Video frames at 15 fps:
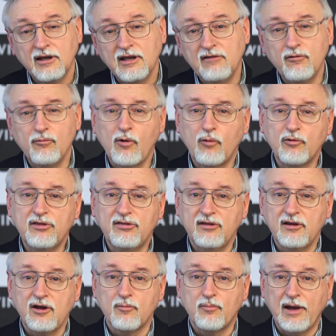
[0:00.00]
Even when we
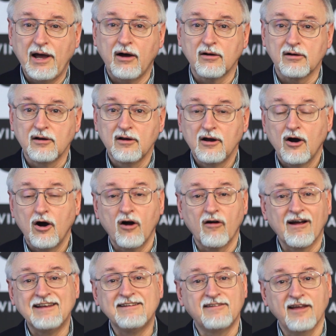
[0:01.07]
think about
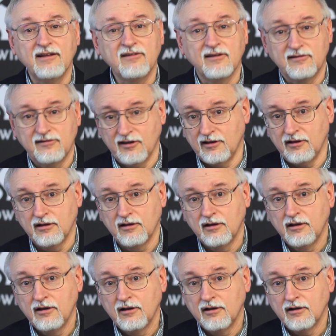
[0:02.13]
our identity,
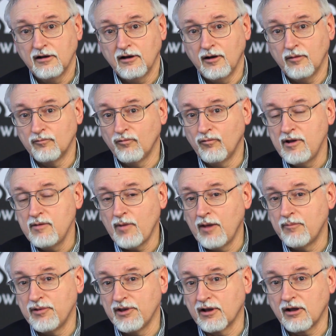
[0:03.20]
we
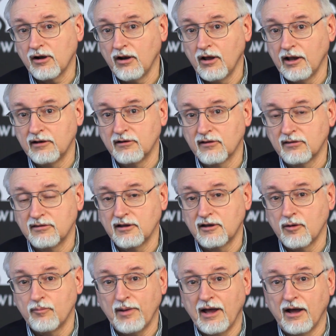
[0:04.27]
might be inclined to
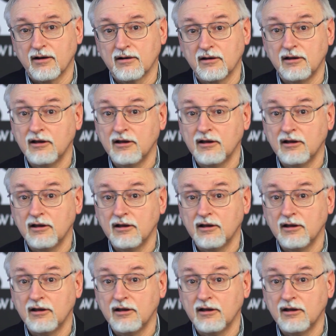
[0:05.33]
think about